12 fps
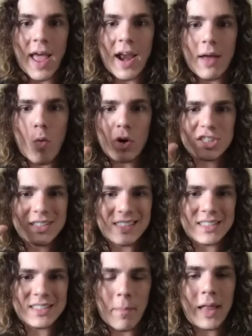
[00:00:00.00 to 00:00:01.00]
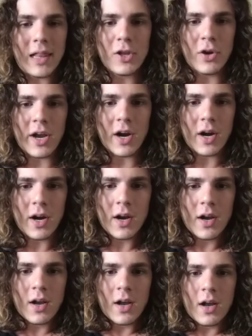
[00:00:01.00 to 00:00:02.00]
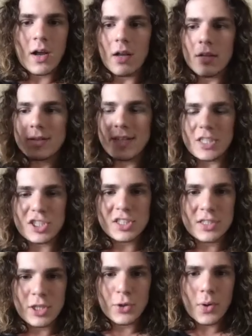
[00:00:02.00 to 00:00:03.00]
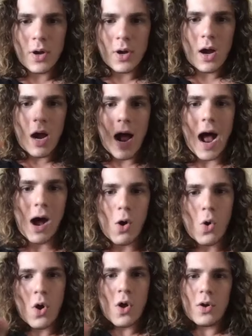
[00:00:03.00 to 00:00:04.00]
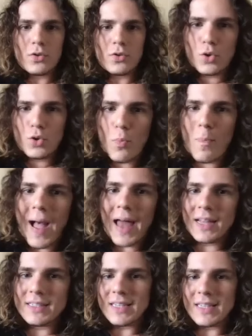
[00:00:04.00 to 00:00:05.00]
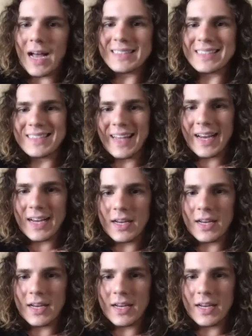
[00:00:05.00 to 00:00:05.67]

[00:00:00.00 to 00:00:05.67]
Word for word: i watched this millionaire teaching you how to balance a stick